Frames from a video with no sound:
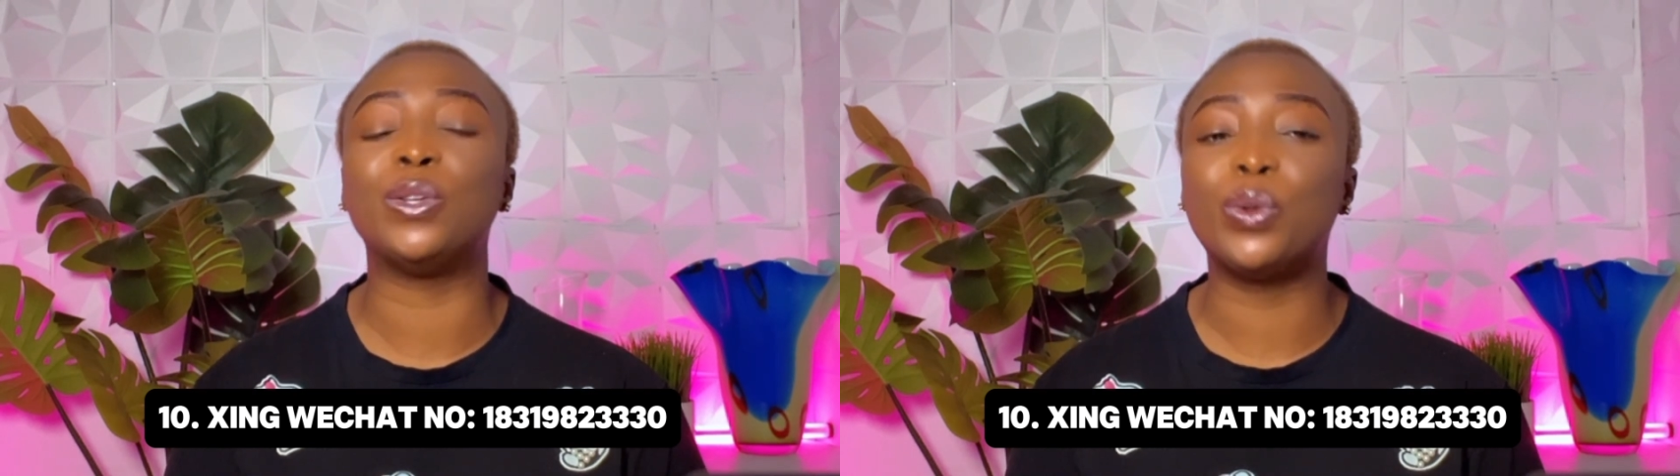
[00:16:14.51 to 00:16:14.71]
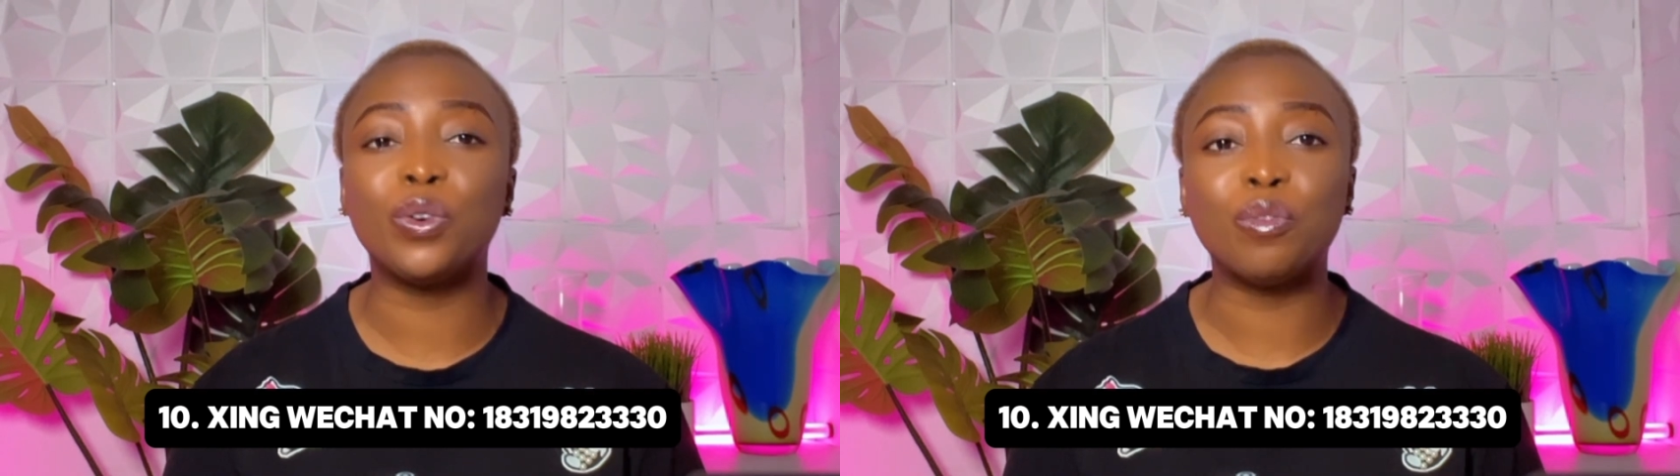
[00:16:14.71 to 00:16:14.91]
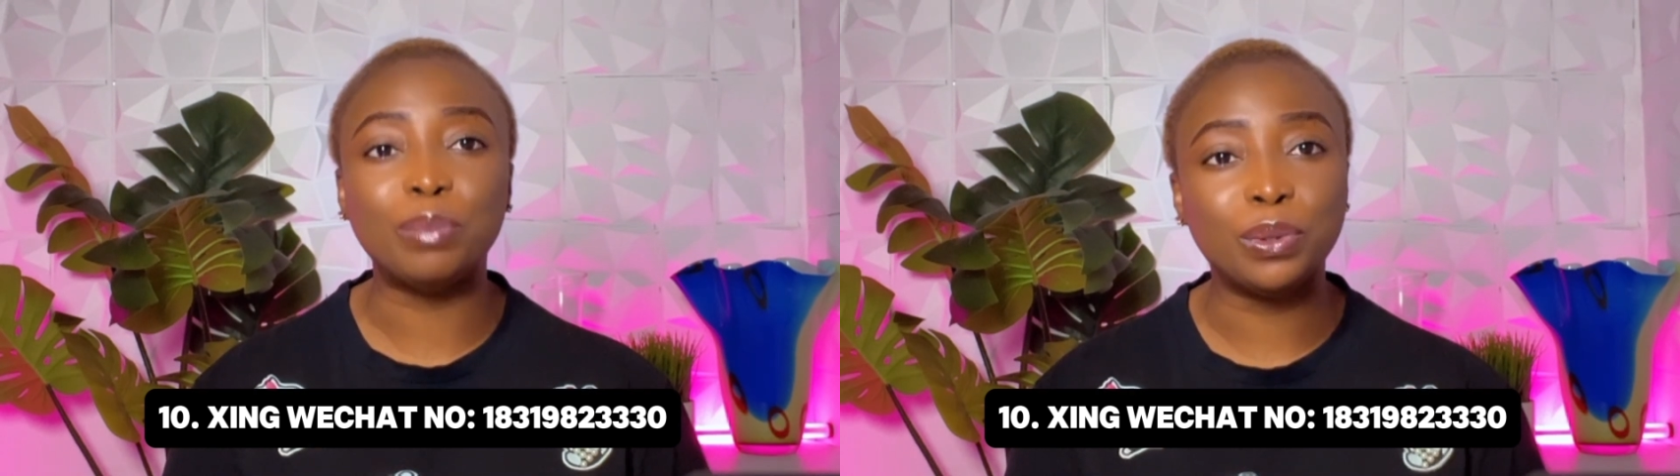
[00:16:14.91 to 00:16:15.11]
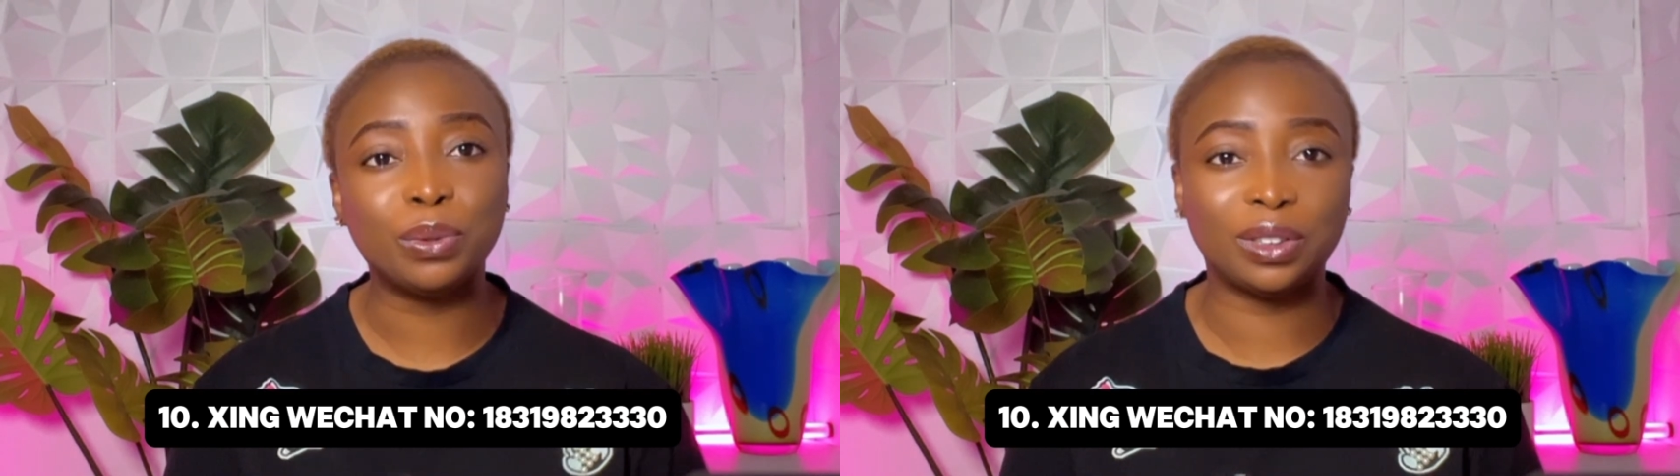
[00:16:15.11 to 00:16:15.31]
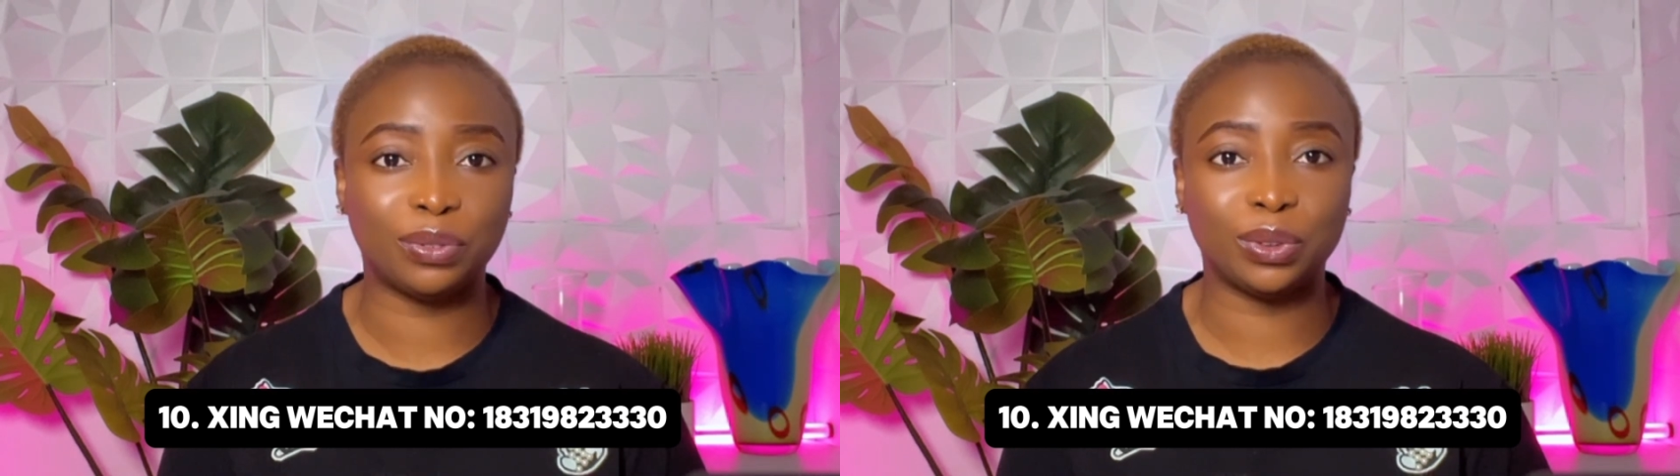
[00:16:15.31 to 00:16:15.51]
lot of
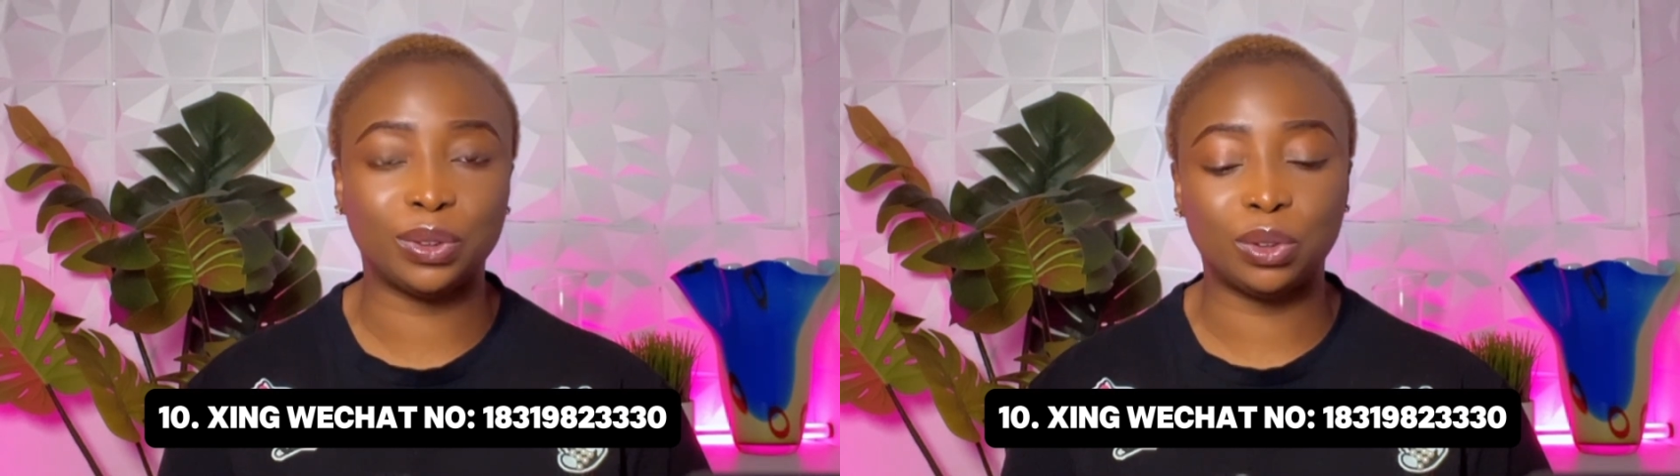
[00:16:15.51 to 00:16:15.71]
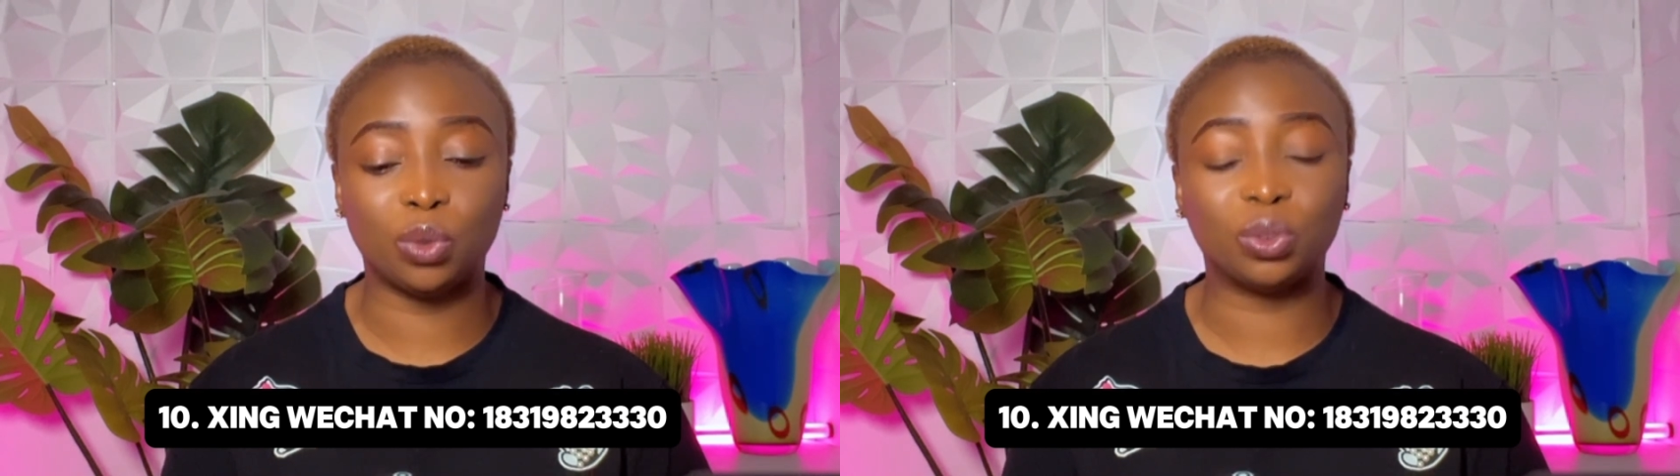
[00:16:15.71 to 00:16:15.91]
beautiful stuff,